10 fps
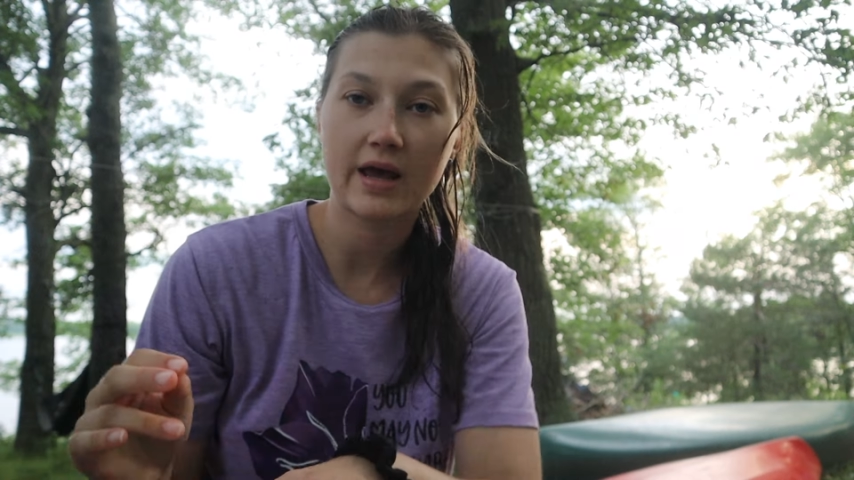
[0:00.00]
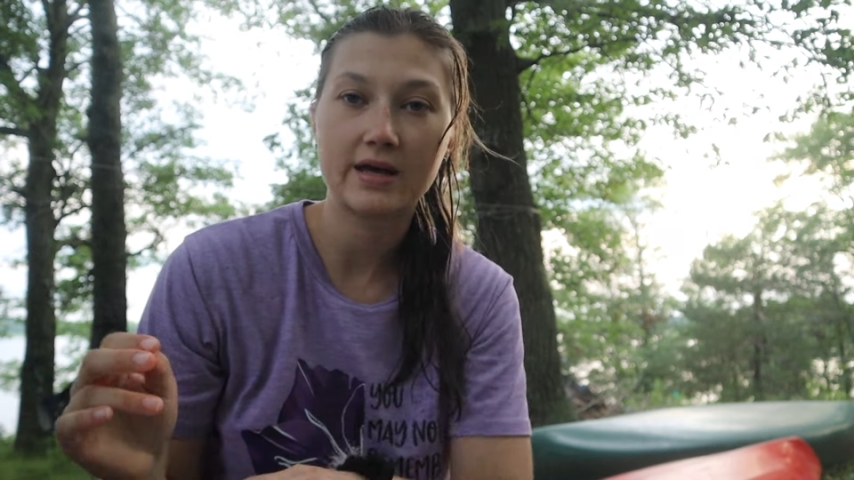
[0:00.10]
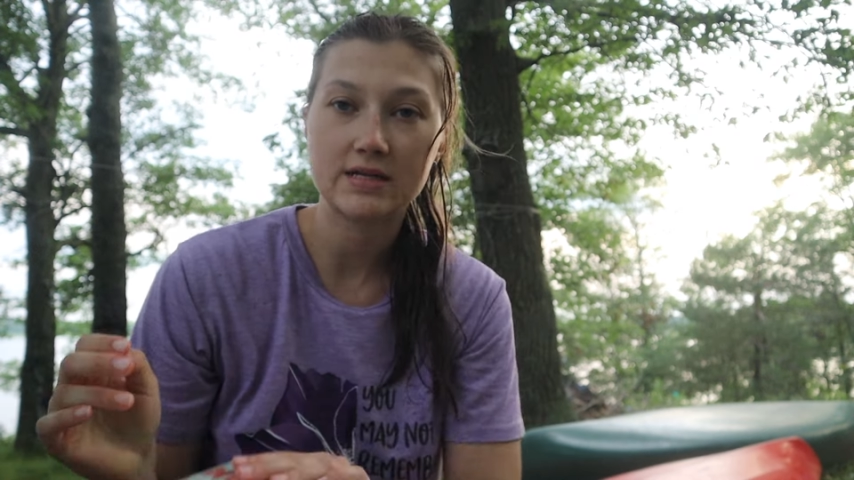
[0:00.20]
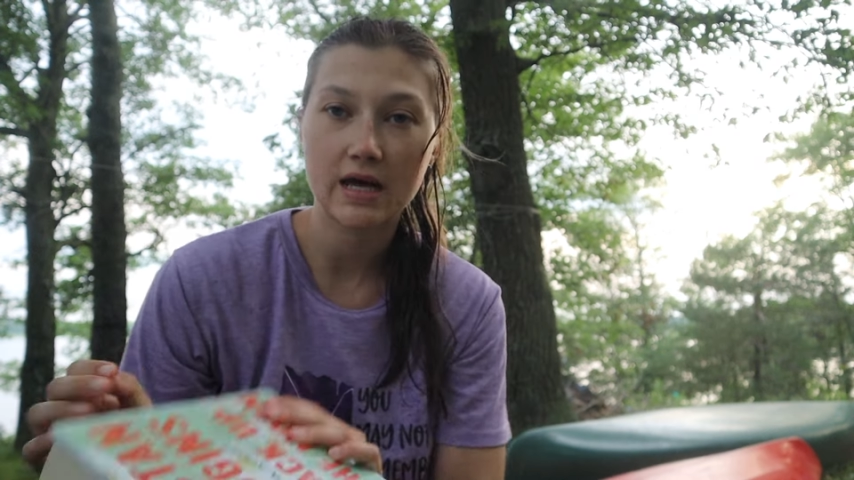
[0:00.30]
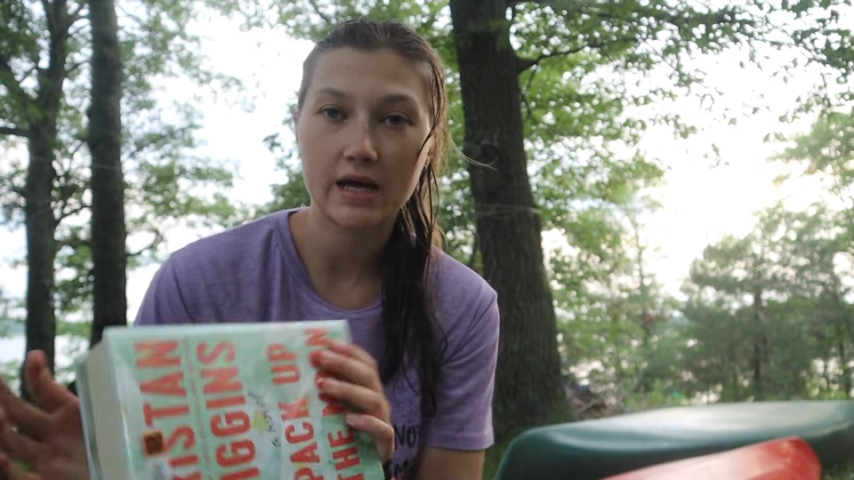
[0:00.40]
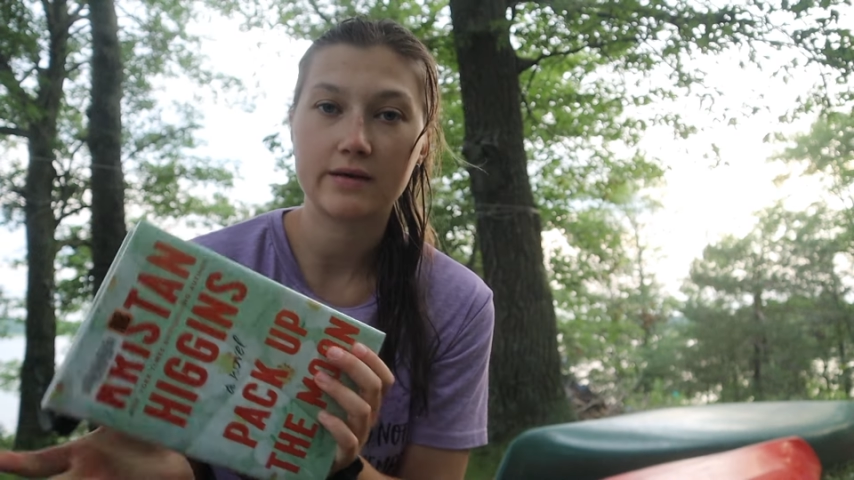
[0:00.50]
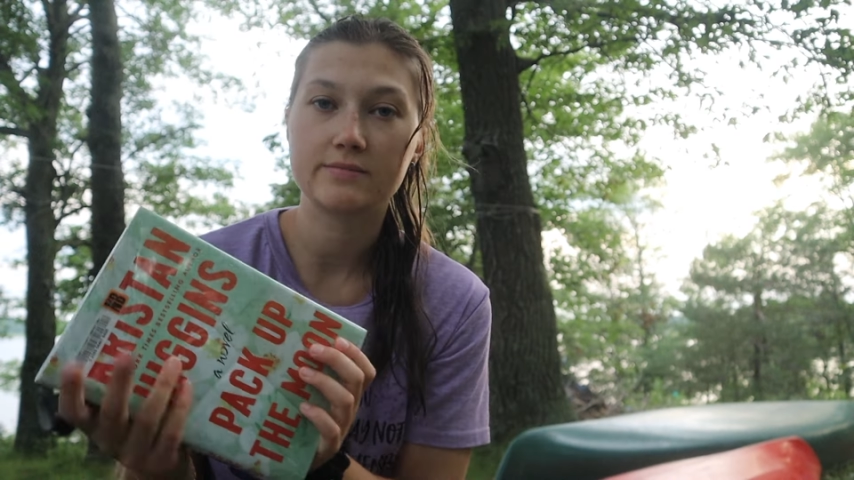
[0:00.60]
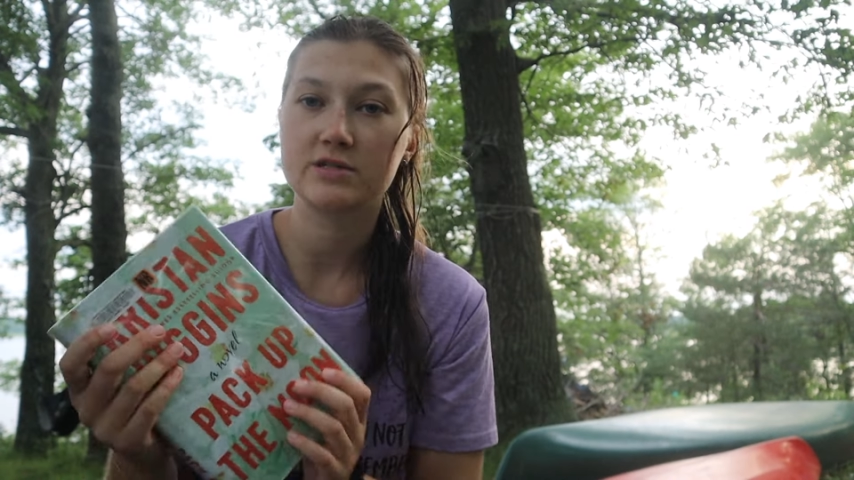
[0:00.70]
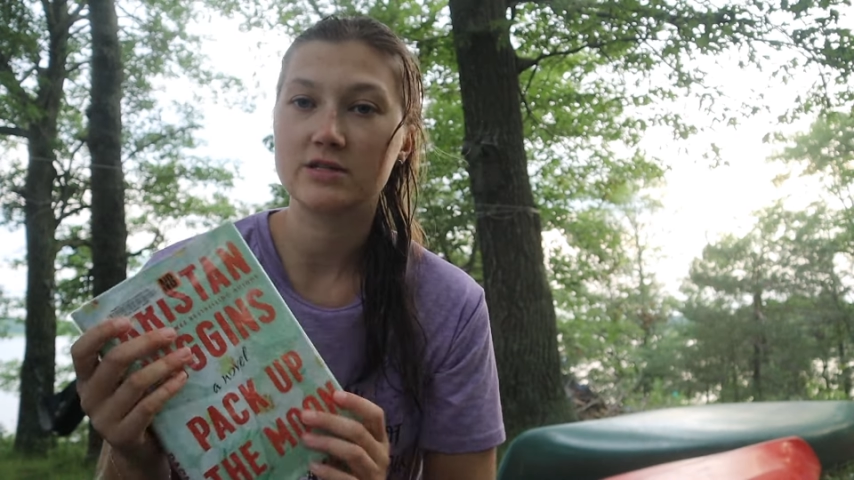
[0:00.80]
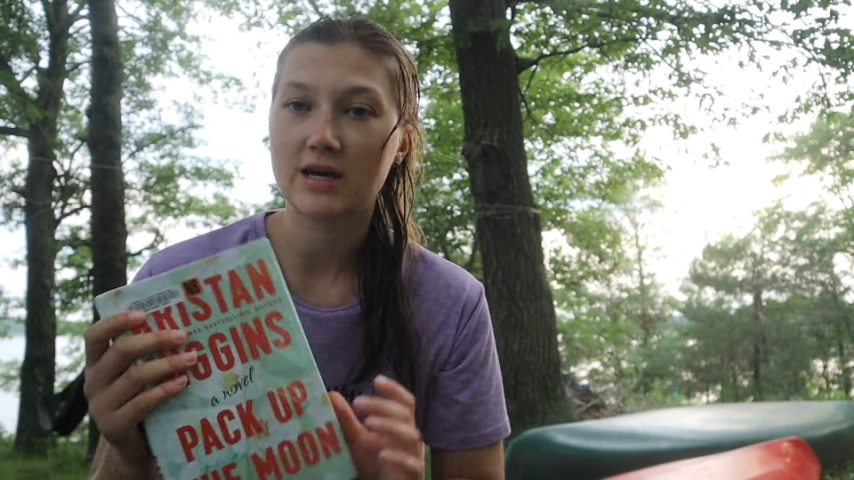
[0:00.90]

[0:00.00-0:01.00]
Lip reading: I had time to